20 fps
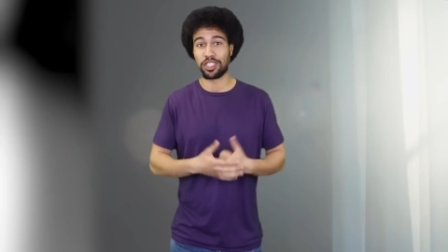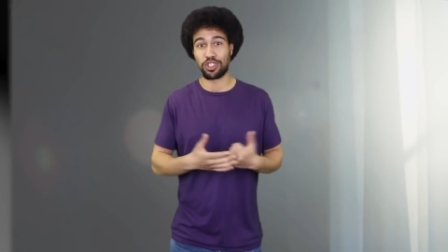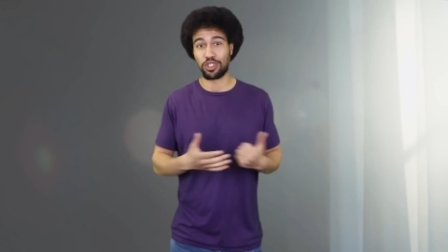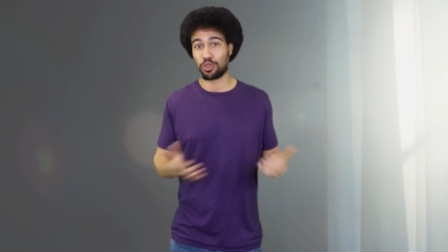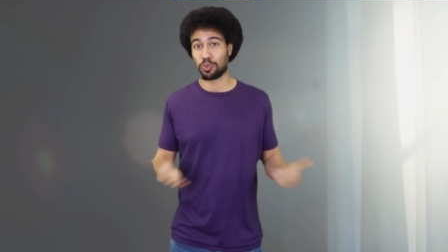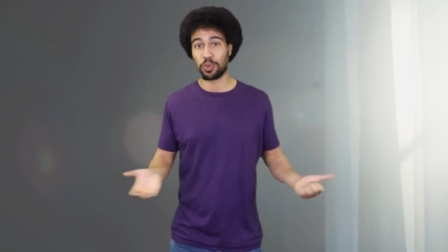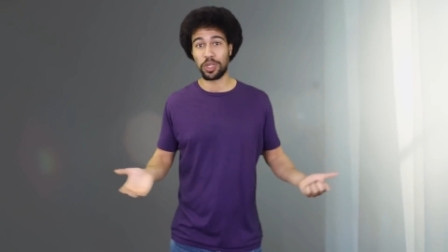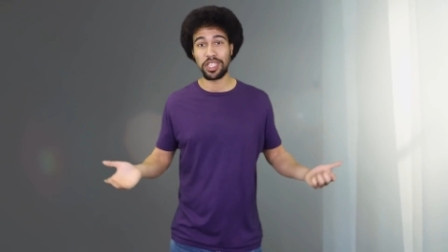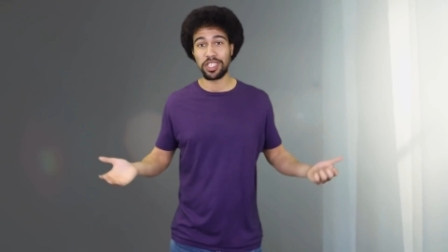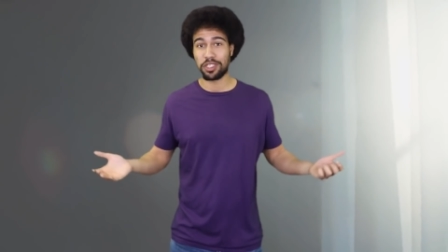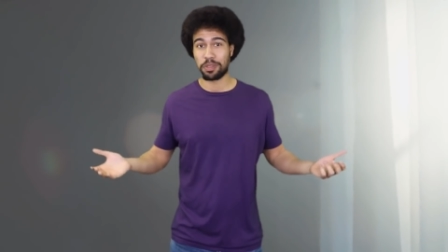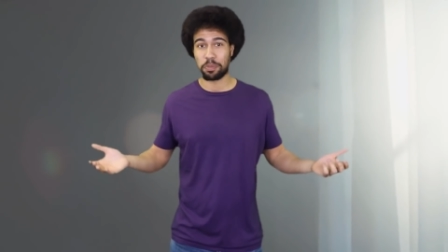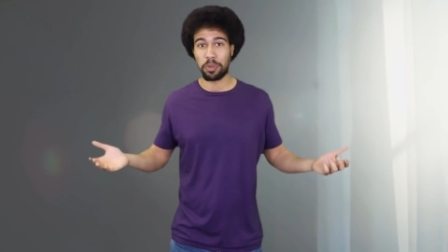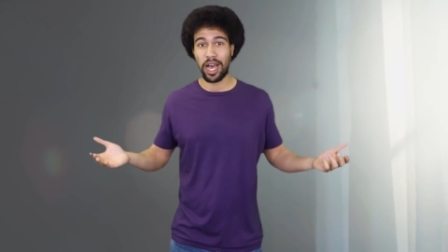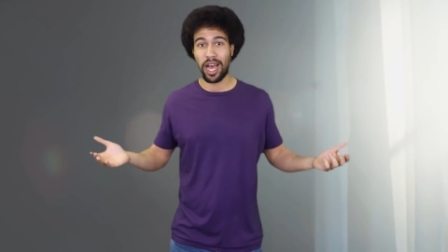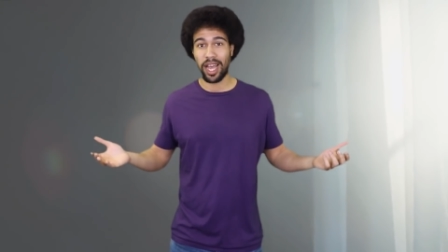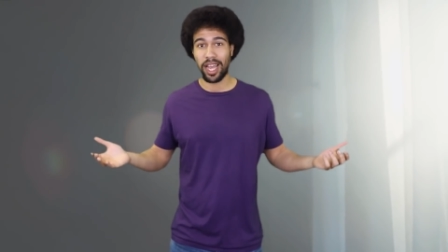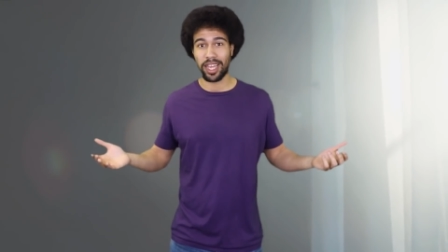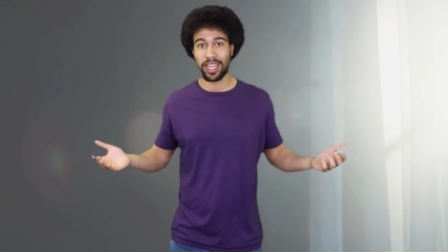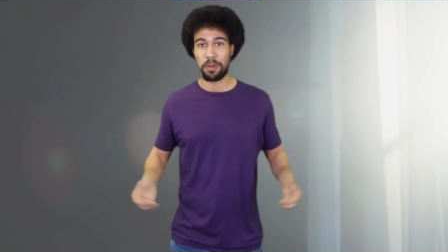the sweetest
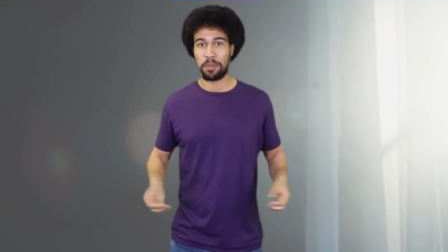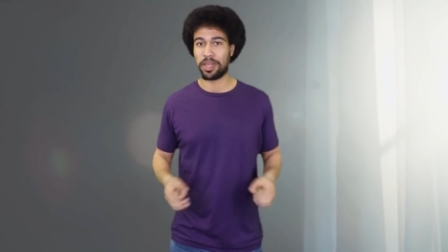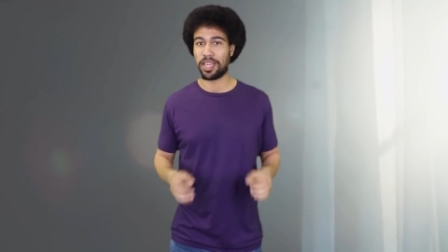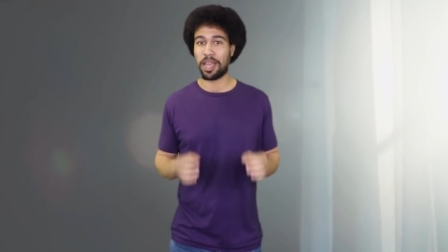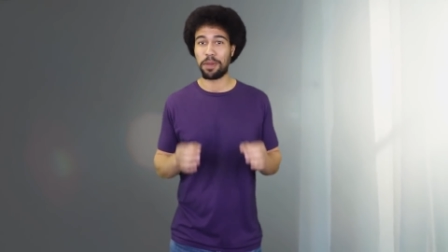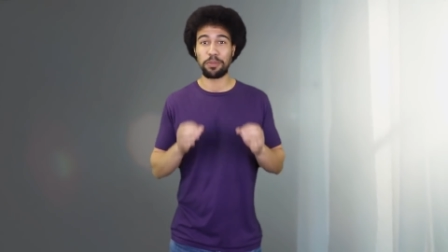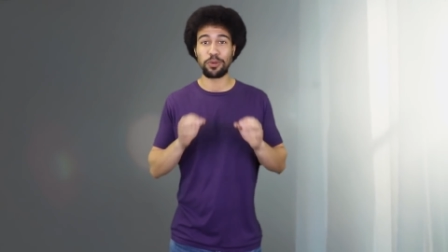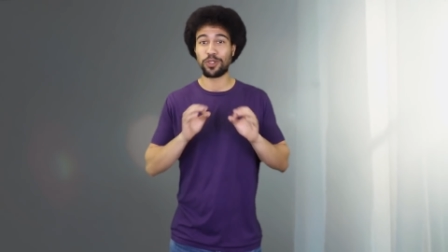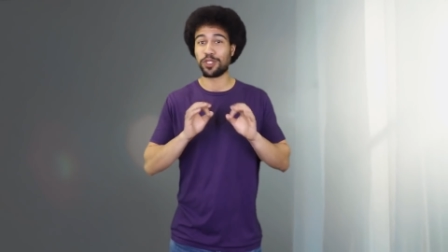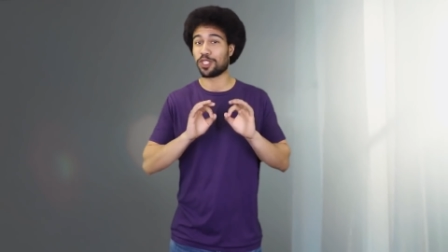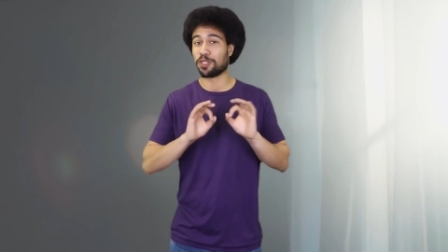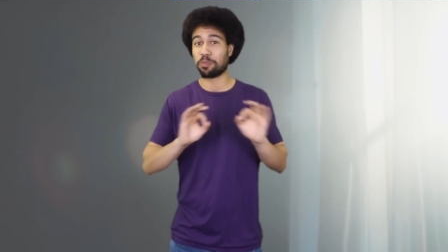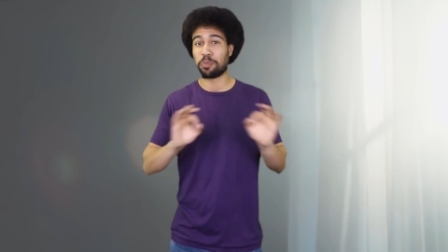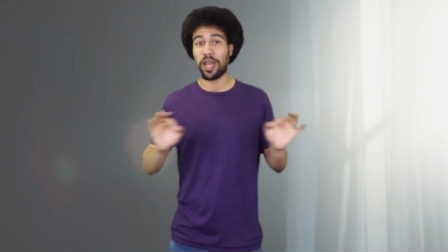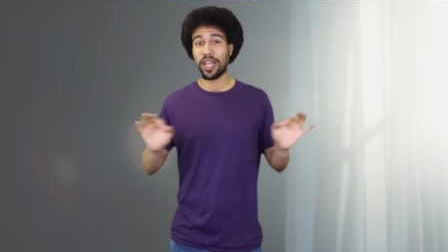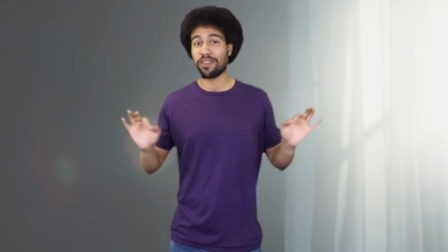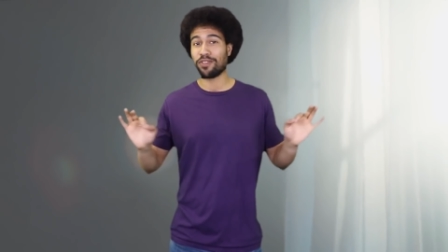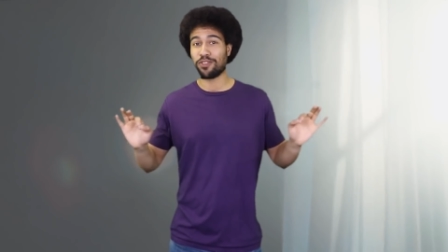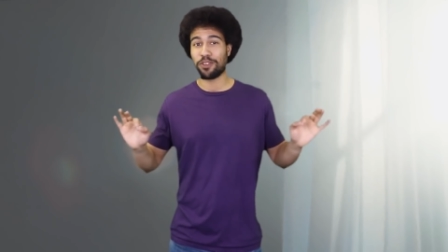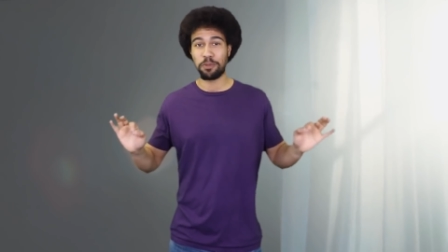pie, became a
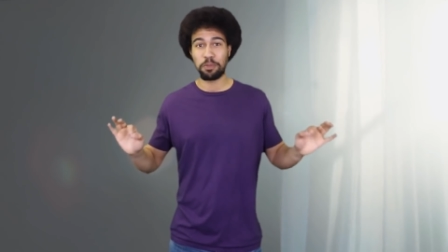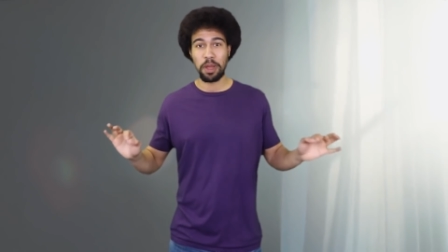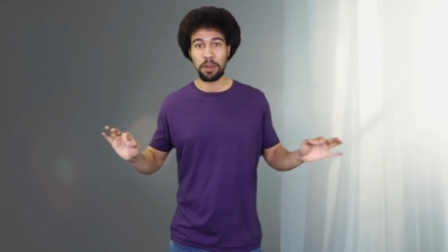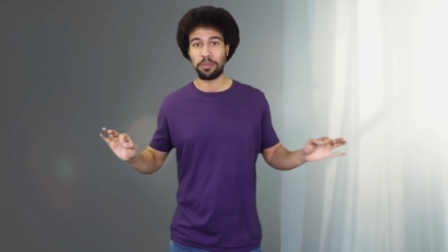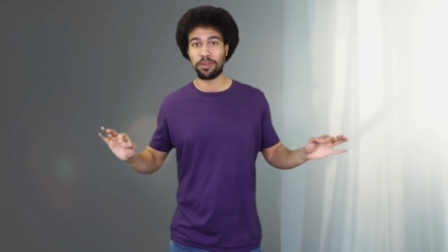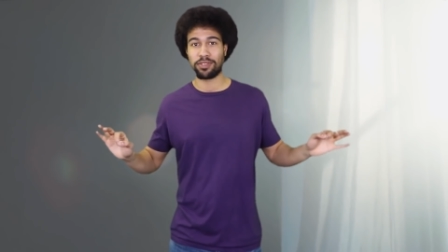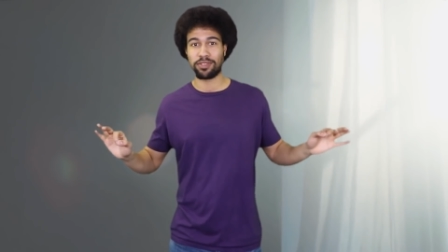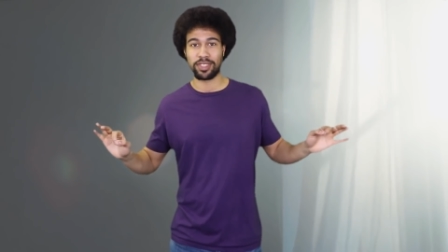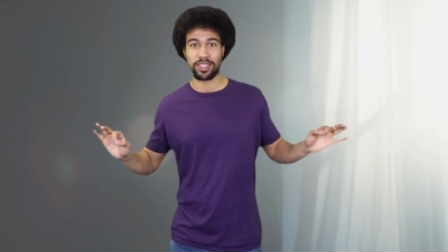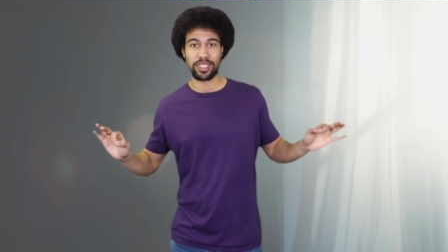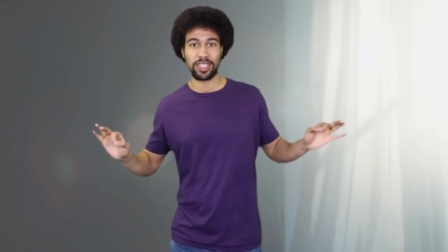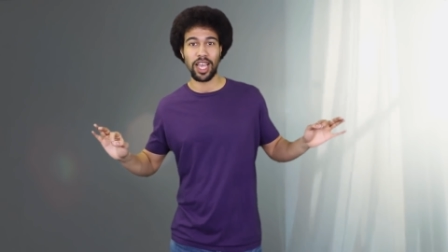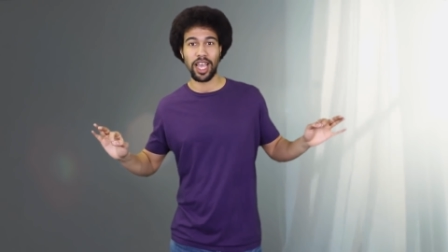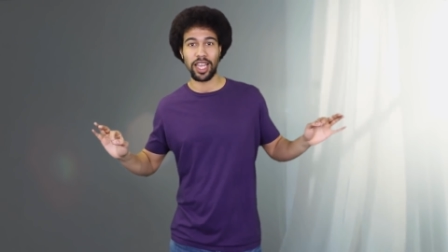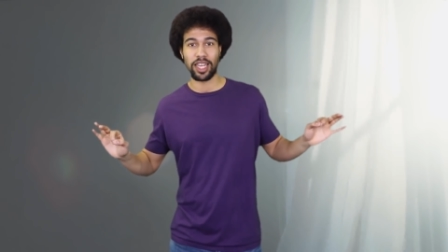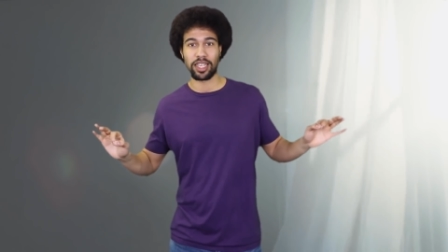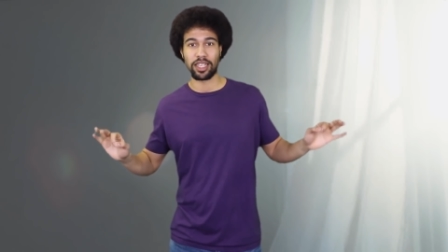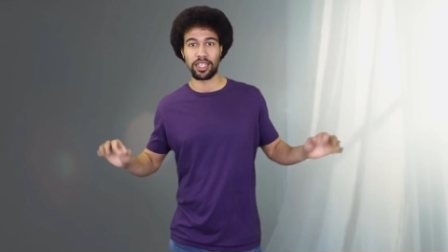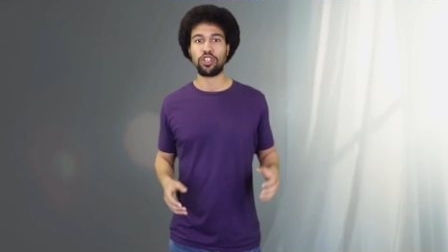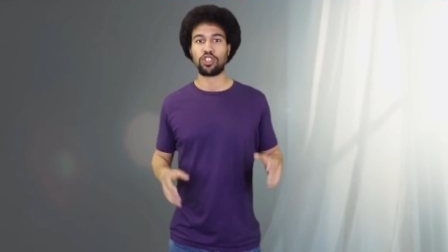respectful member of
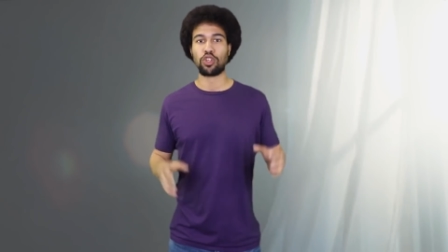society.